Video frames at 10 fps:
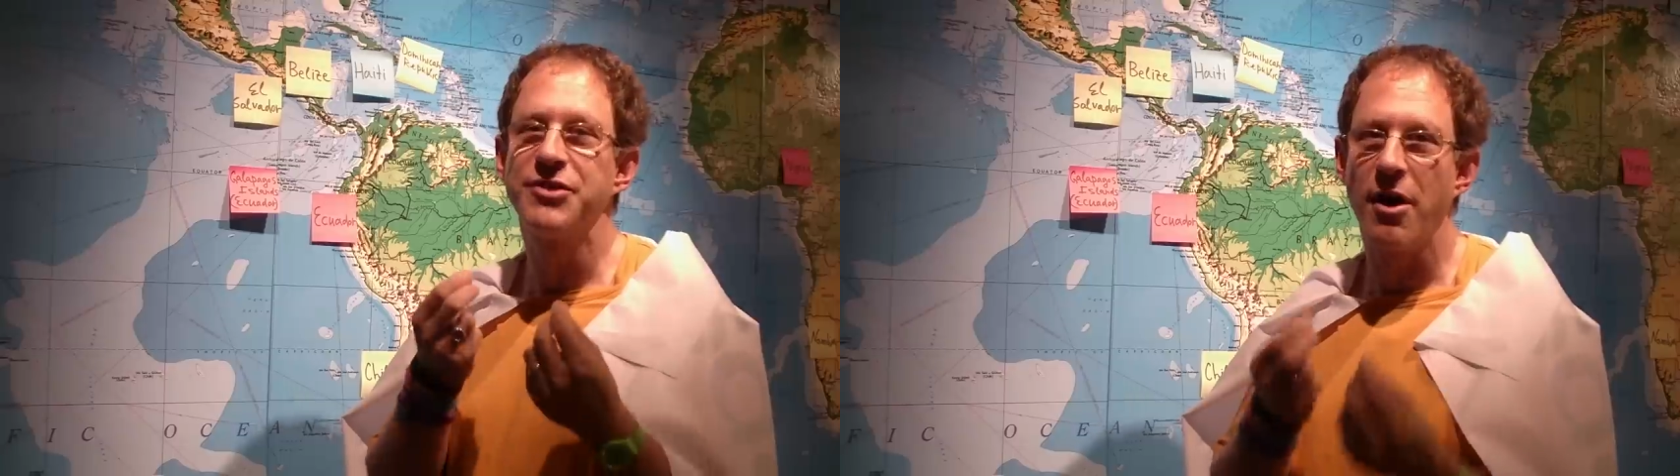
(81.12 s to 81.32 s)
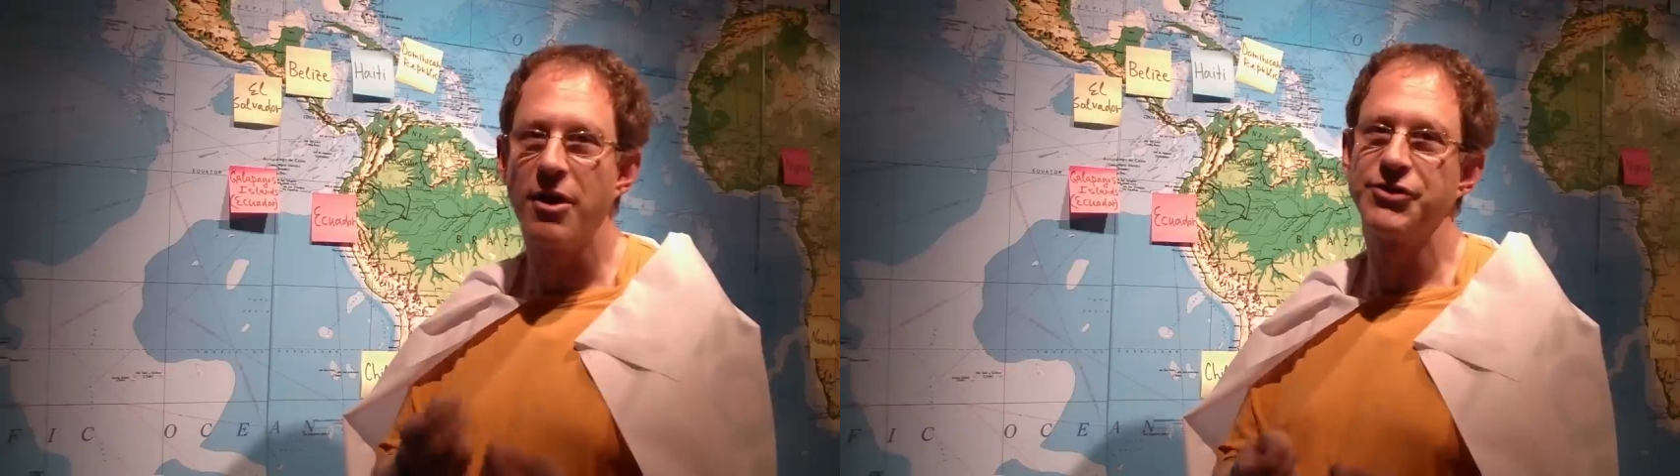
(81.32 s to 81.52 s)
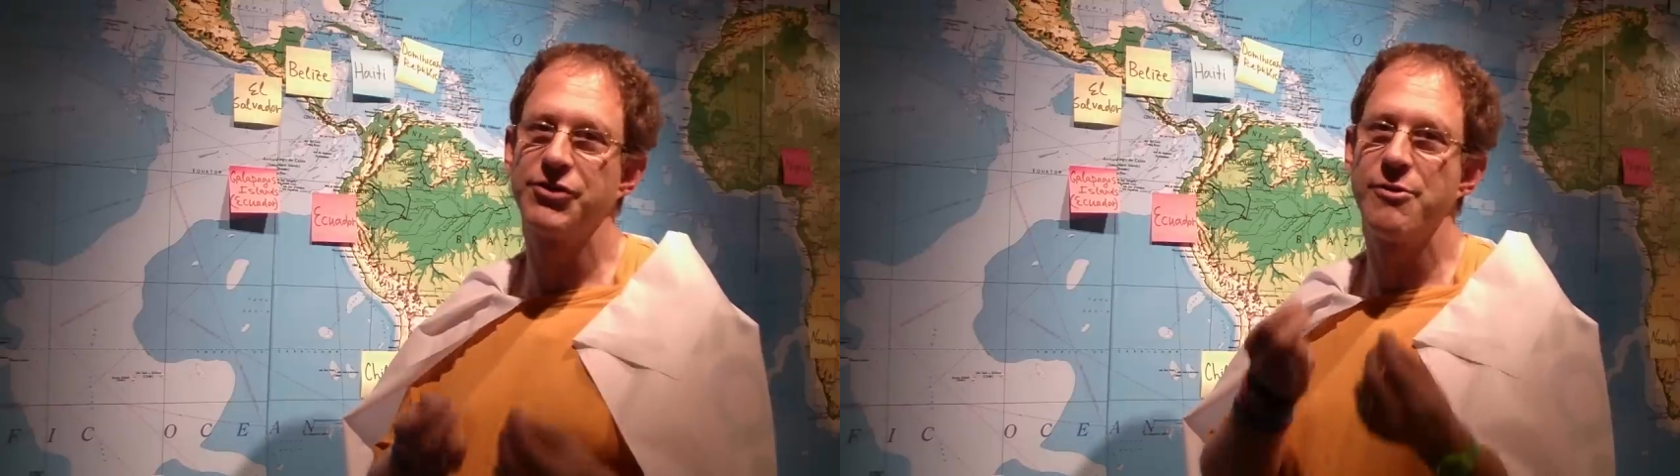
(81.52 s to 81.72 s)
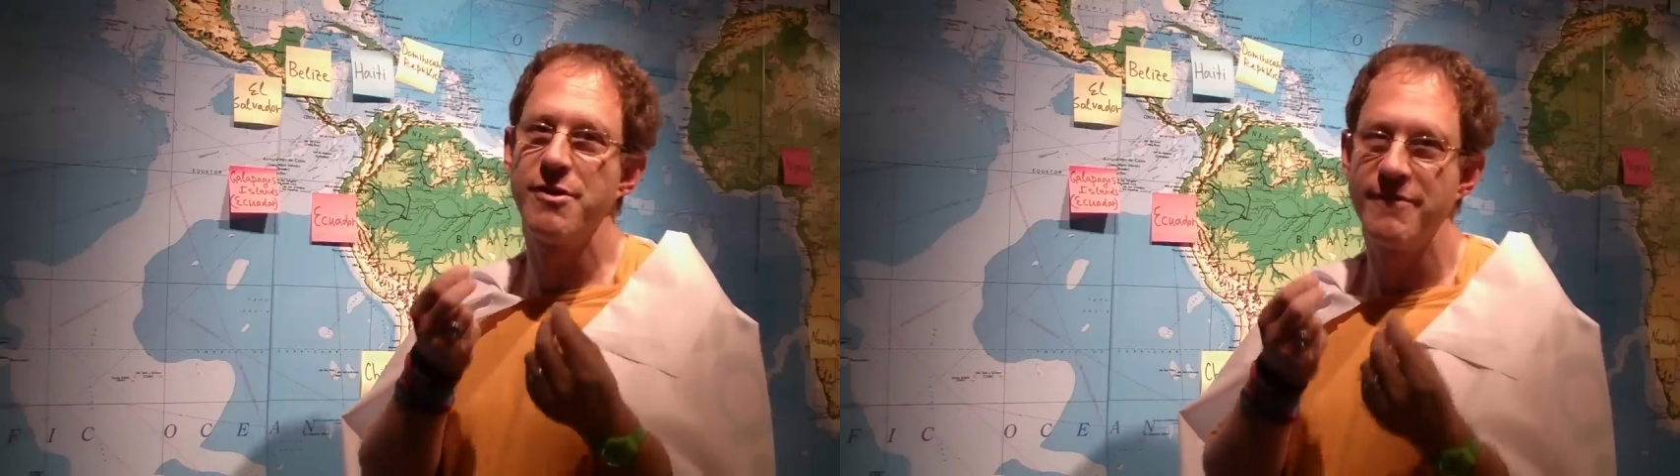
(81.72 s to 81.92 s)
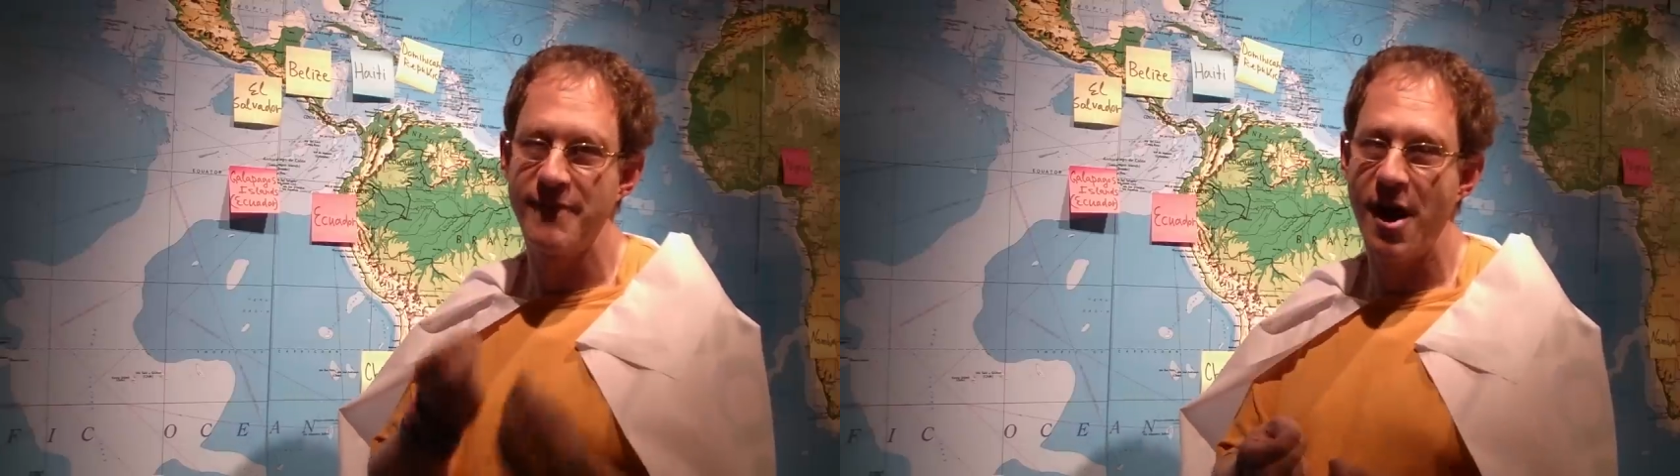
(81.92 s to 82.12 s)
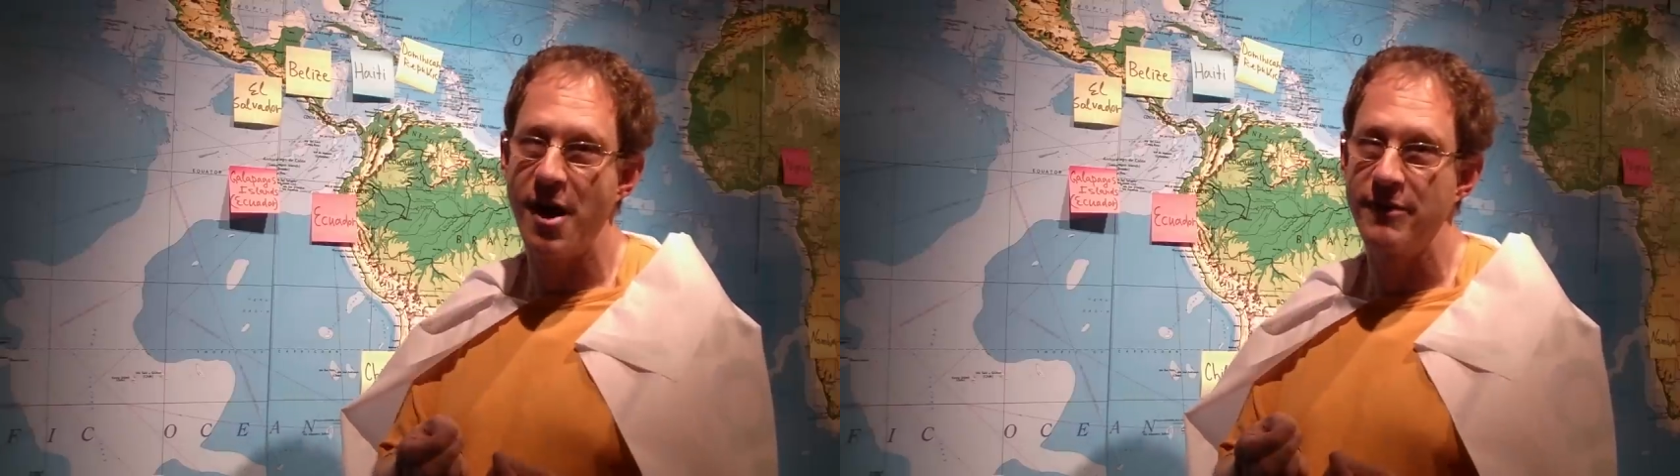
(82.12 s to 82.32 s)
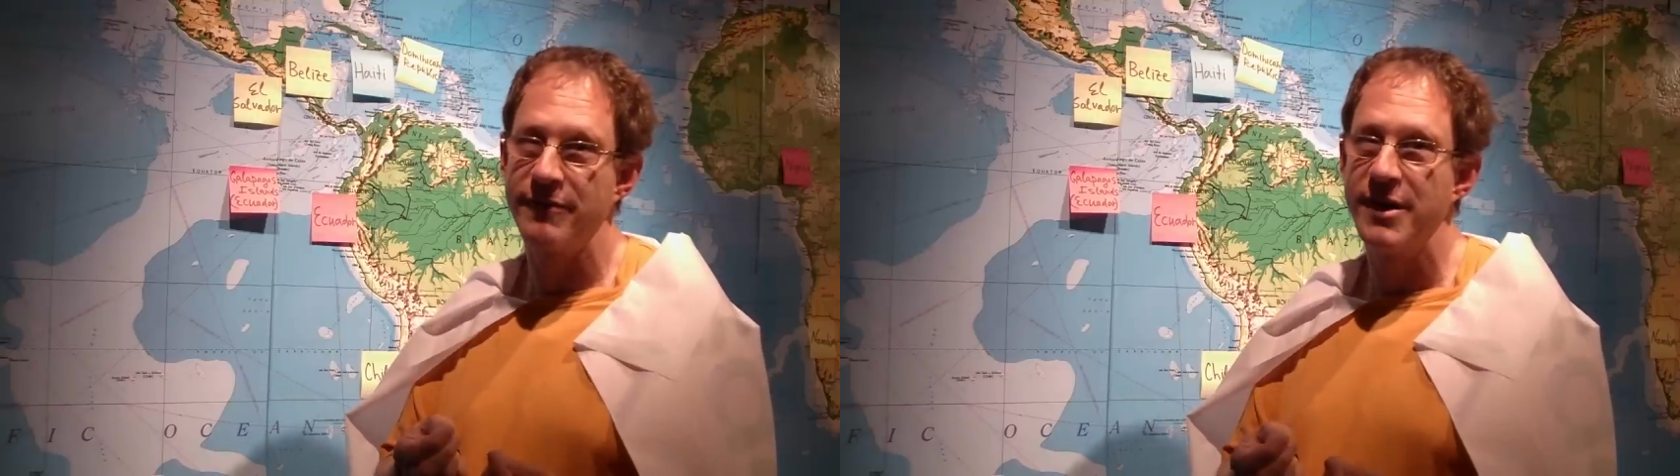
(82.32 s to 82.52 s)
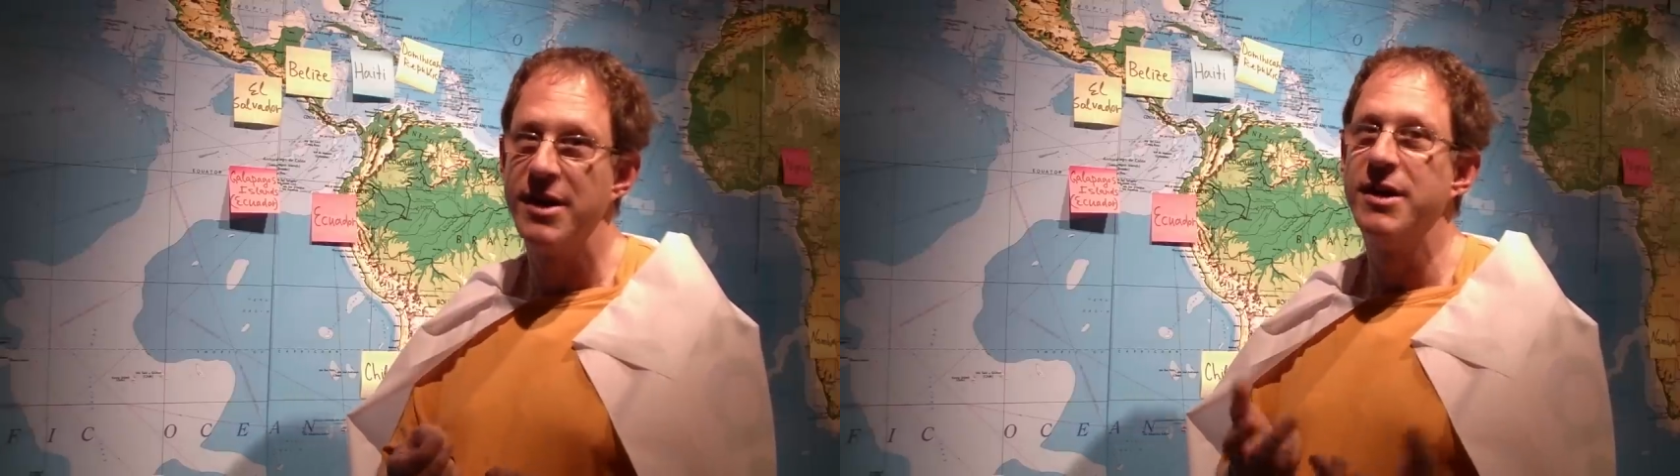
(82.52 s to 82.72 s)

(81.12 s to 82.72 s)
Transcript: must also evolve